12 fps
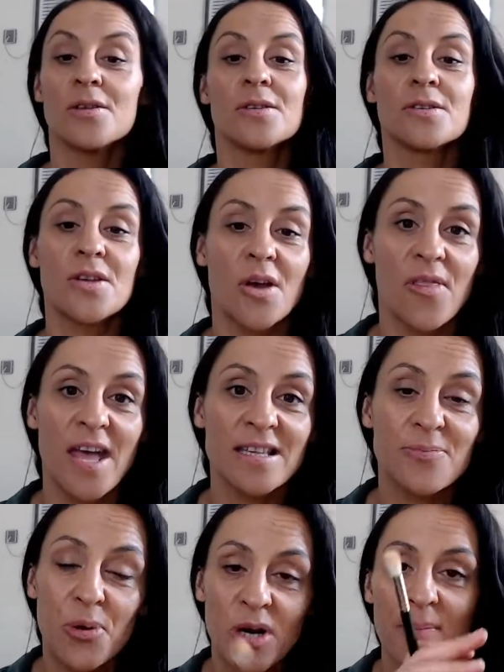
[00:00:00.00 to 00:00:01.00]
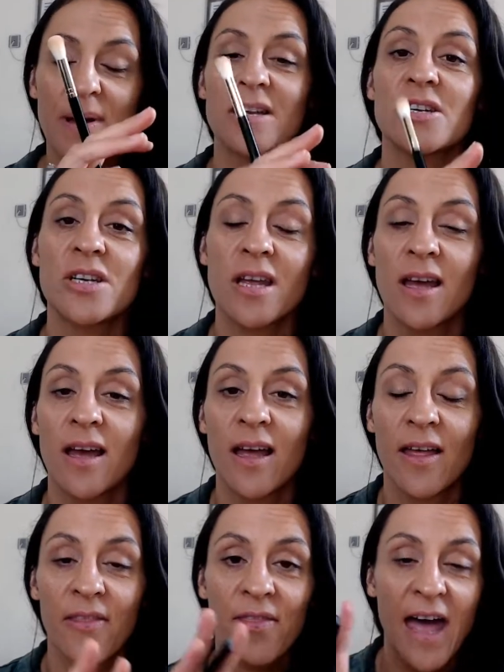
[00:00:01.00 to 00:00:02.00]
So that's pretty much
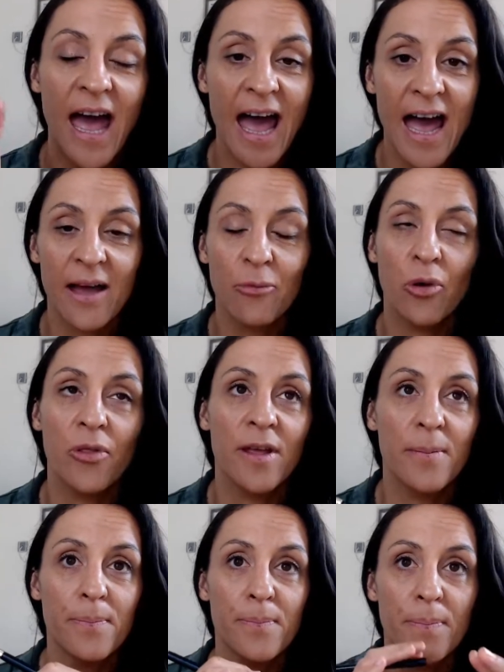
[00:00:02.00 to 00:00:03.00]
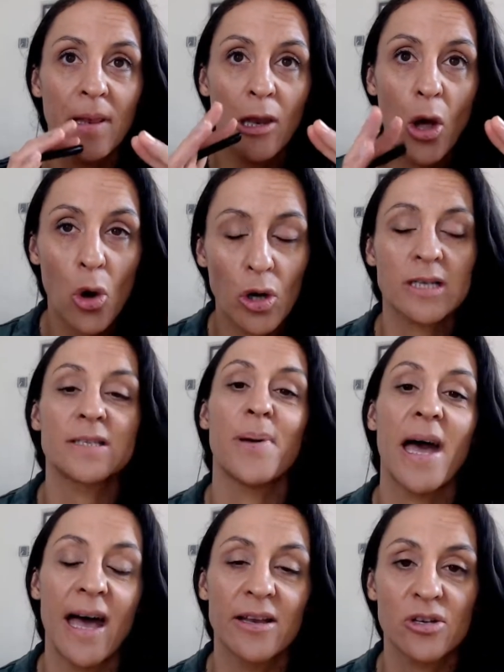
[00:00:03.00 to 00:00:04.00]
the the longest
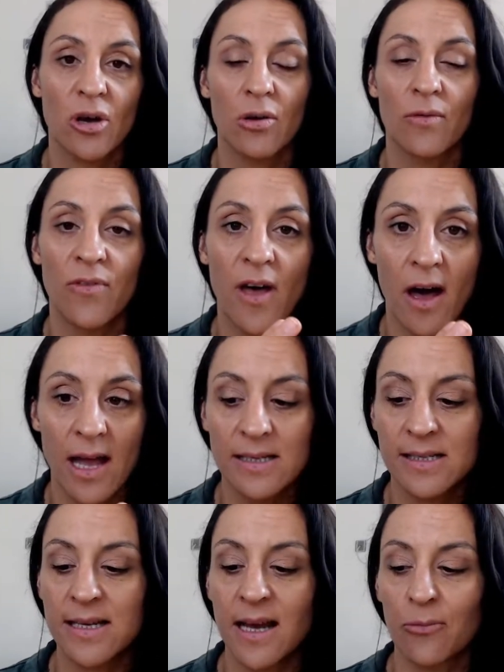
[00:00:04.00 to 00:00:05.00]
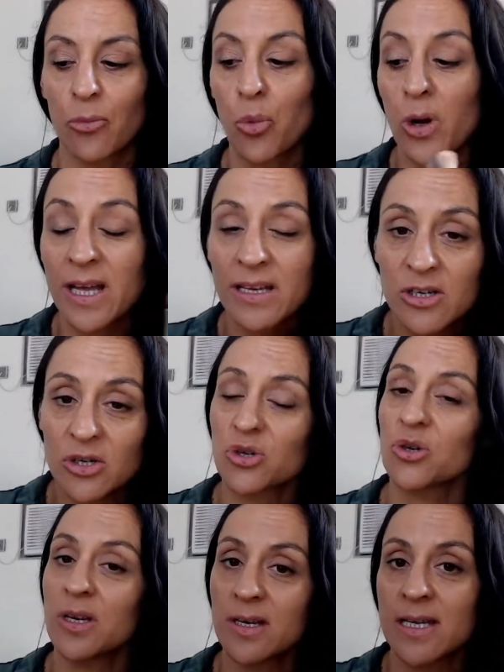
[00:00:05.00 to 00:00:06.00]
part of the eyes done, which
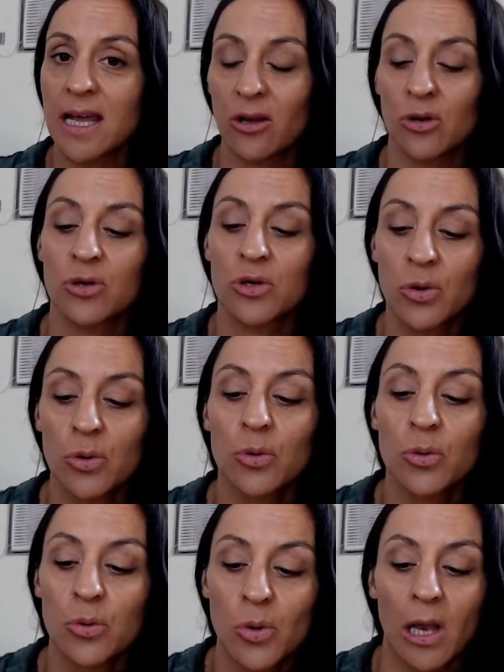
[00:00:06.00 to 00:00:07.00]
shouldn't take you too